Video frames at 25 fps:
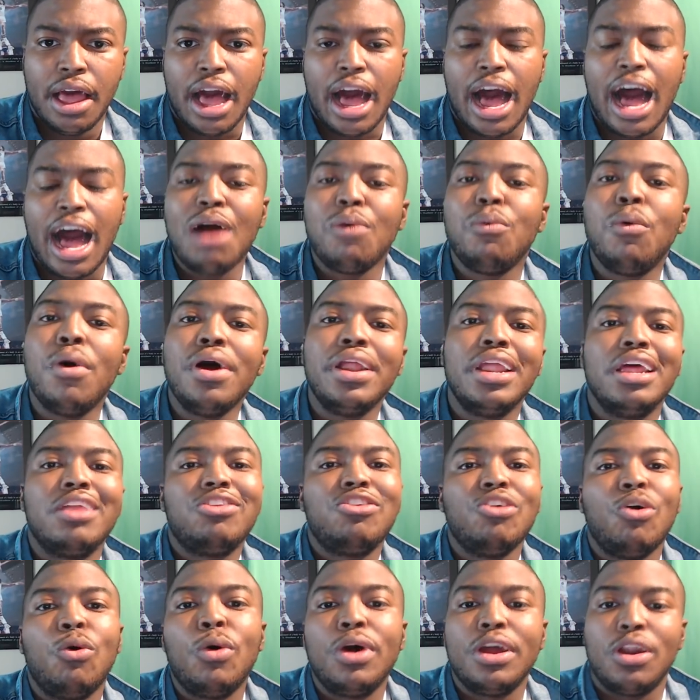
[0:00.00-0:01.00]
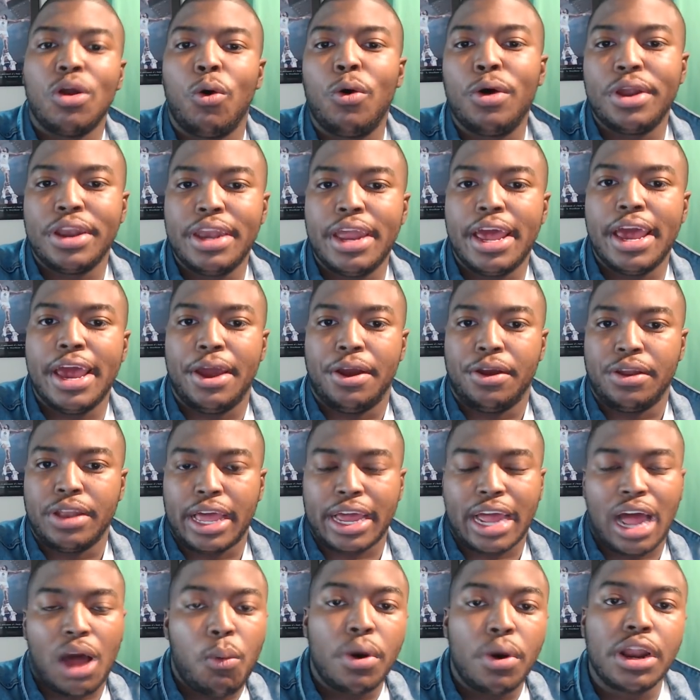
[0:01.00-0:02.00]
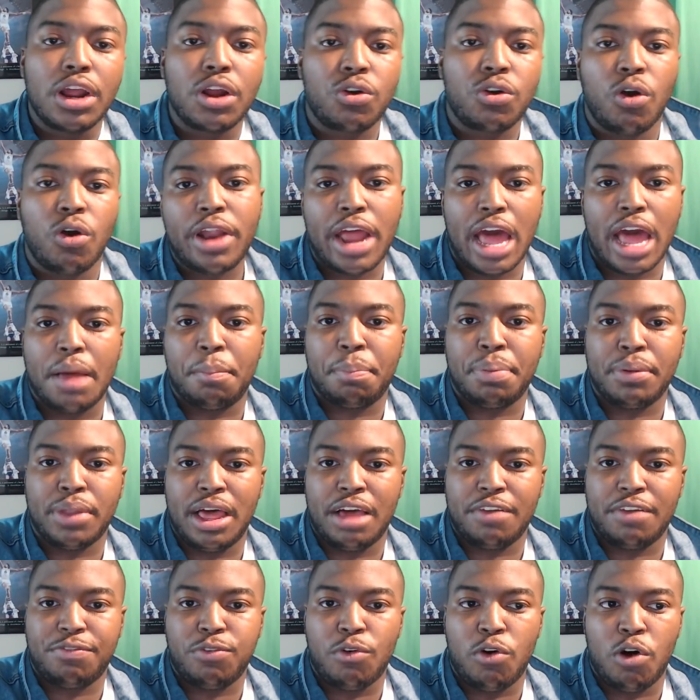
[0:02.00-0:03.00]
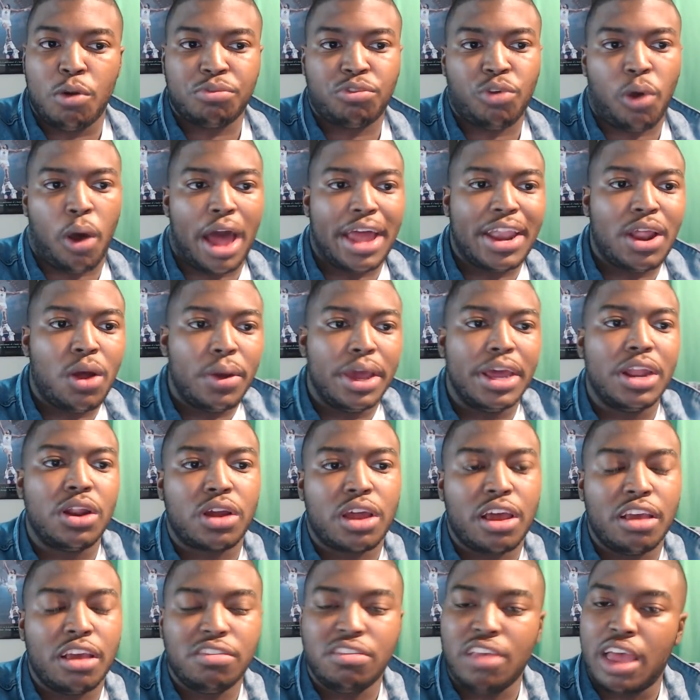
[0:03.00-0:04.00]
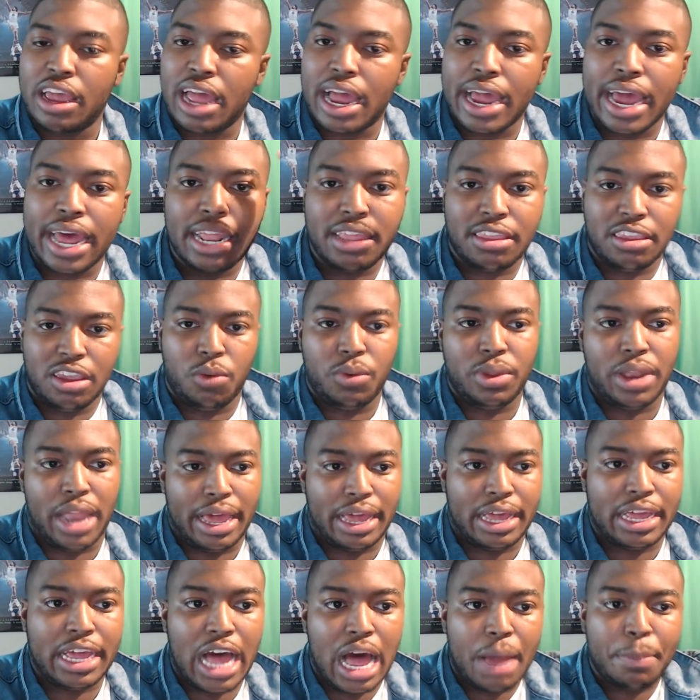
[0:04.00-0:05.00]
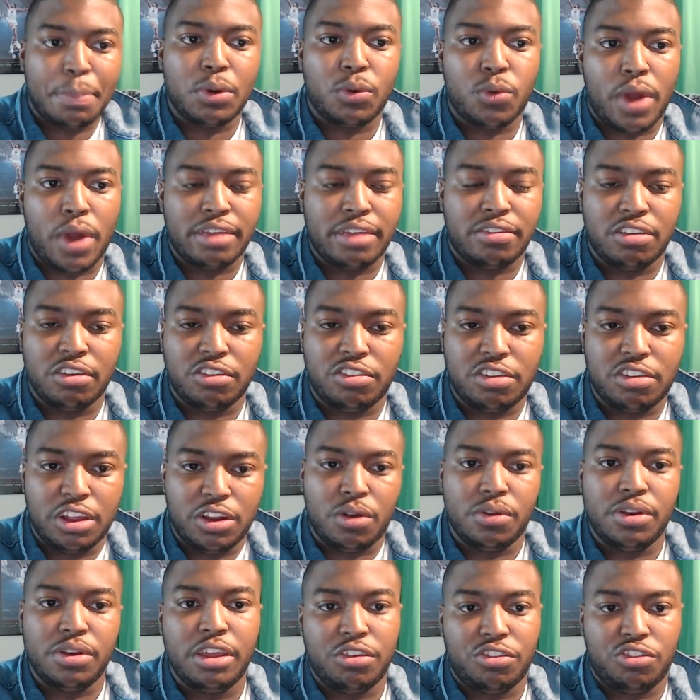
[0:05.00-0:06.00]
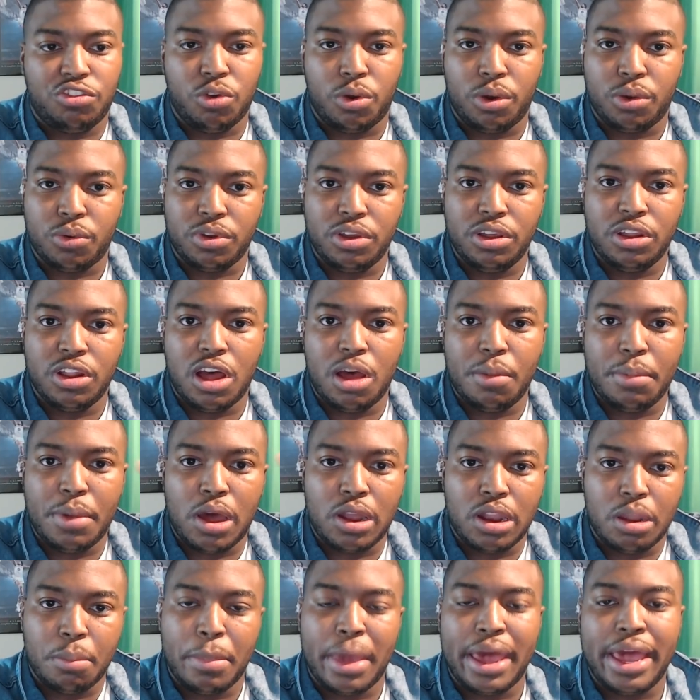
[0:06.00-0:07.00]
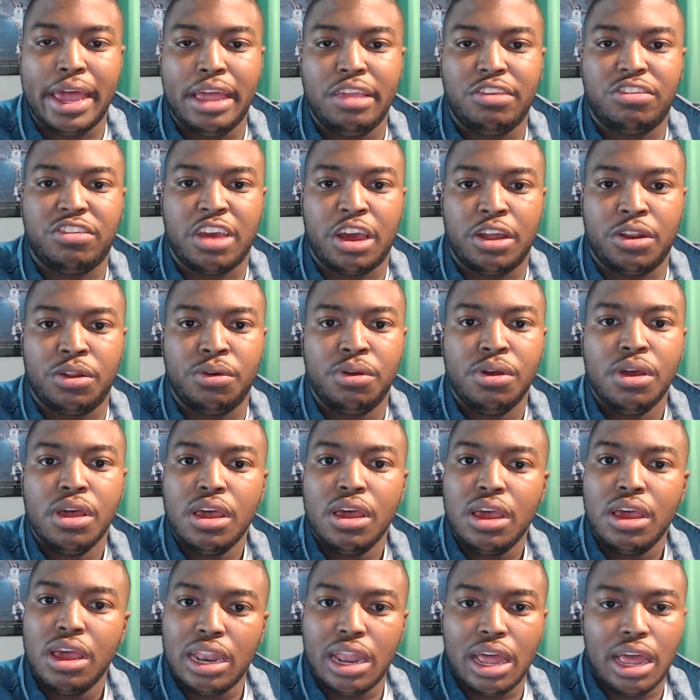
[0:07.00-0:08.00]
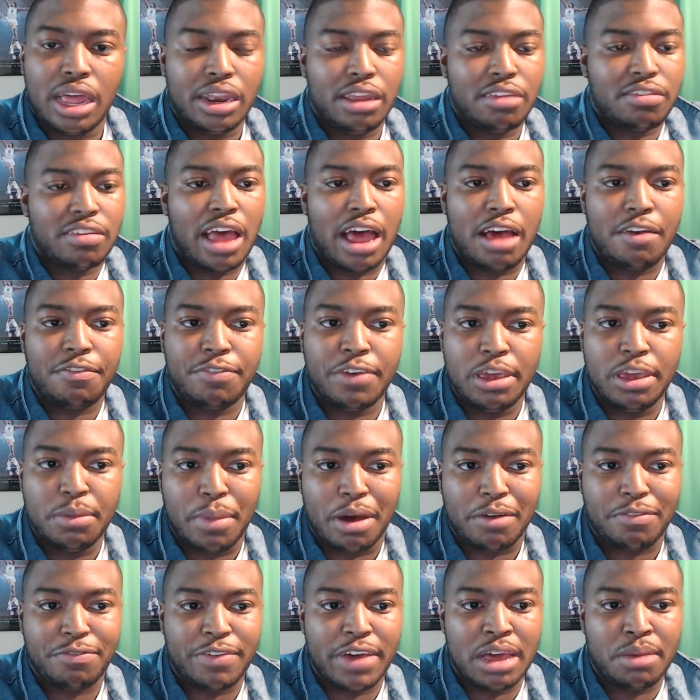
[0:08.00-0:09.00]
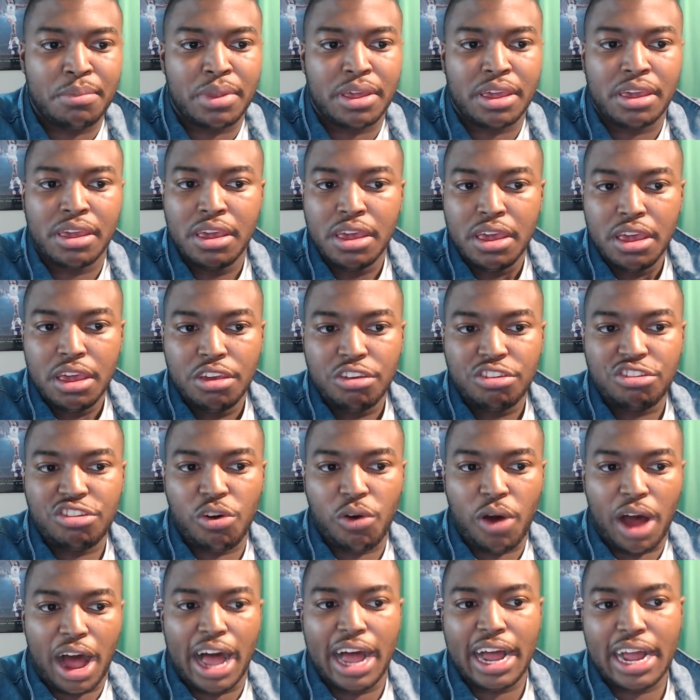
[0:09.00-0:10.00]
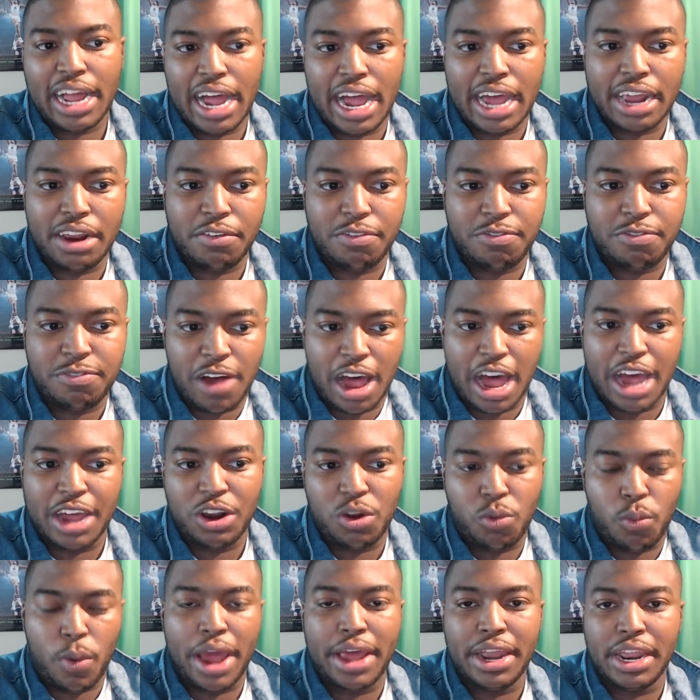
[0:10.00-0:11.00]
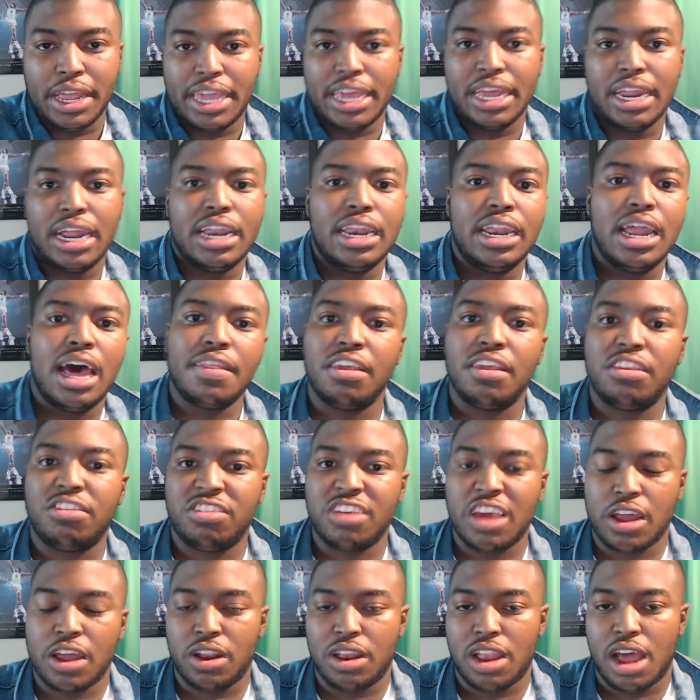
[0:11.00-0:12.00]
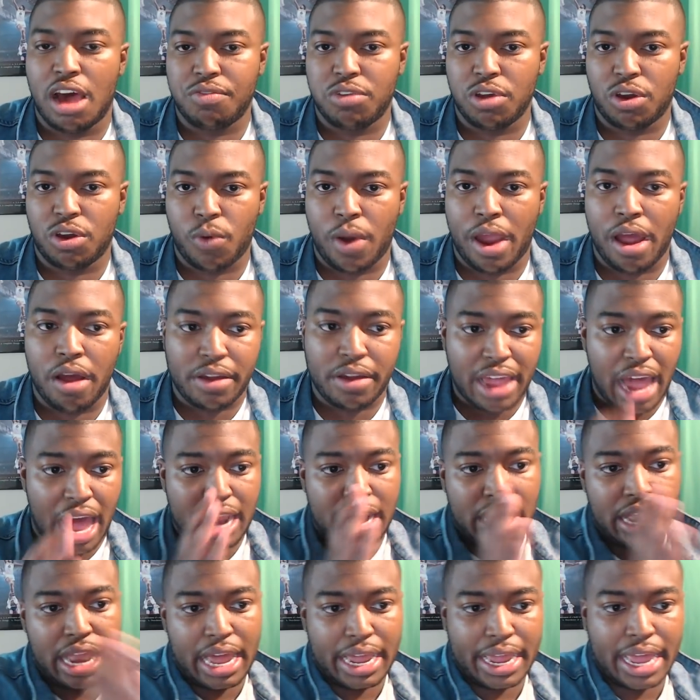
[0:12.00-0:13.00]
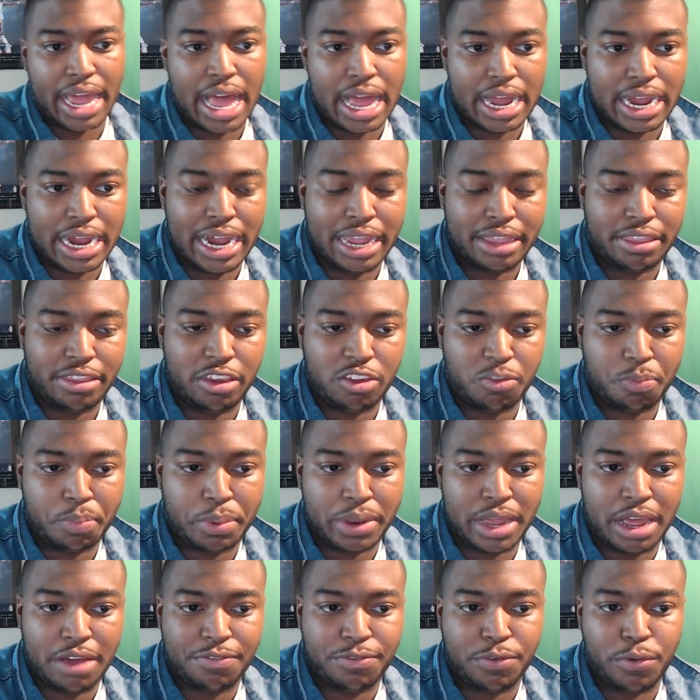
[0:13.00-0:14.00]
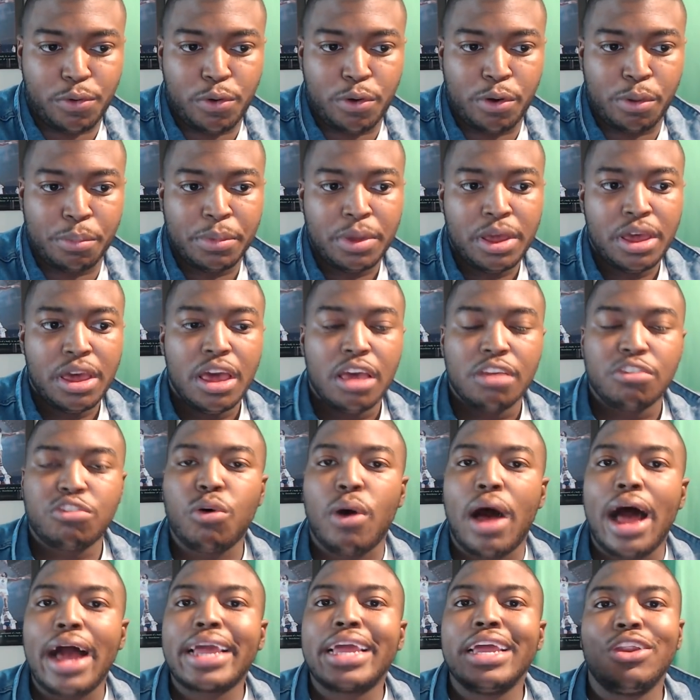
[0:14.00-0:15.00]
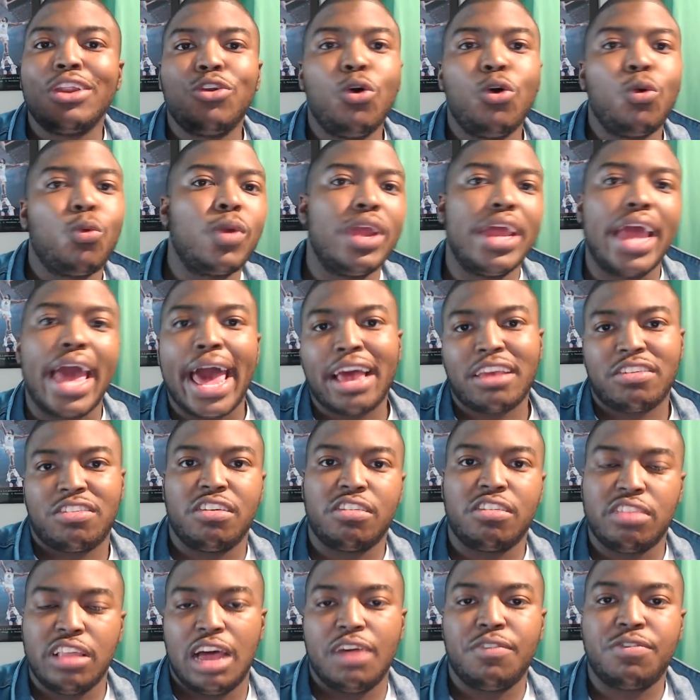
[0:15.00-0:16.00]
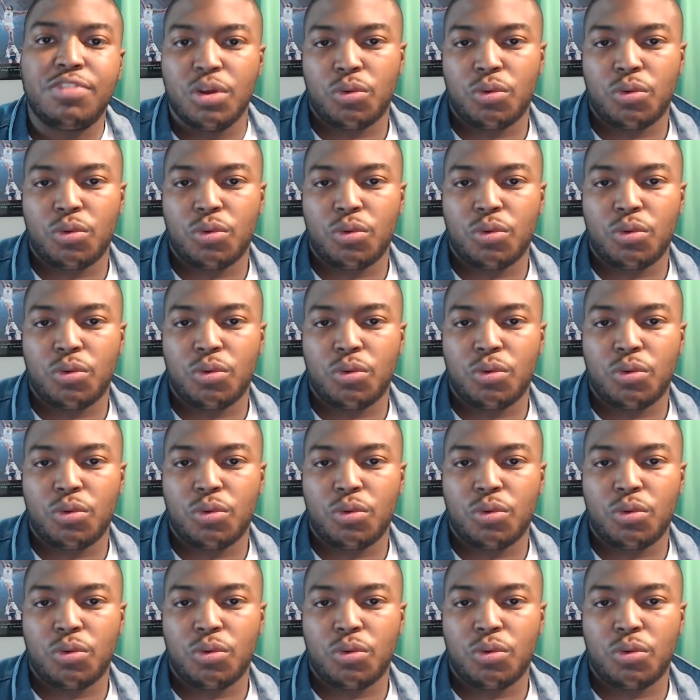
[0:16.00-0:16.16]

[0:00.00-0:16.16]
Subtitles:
I want to do it on there. Like, I want to grow that platform so I don't, because like I got to deal with like copyrights and shit on this joint, you know what I mean, on the main channel, and this is how I feed my family. So I got to find a way to get another channel off the ground, kind of like how I got this platform, so I can do reactions left and